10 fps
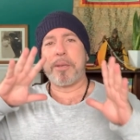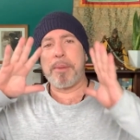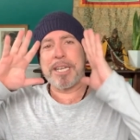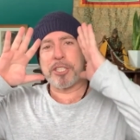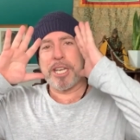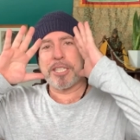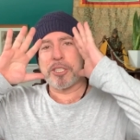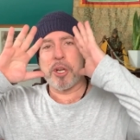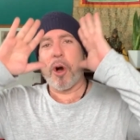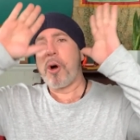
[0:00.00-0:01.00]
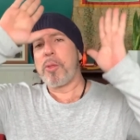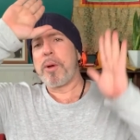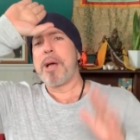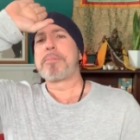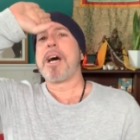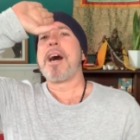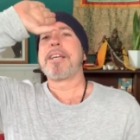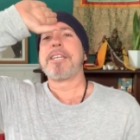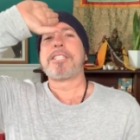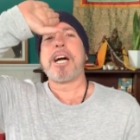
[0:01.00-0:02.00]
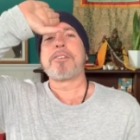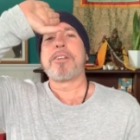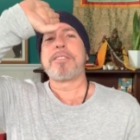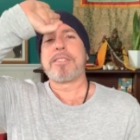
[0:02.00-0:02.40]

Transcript: imagination all the way up to Agya Chakra,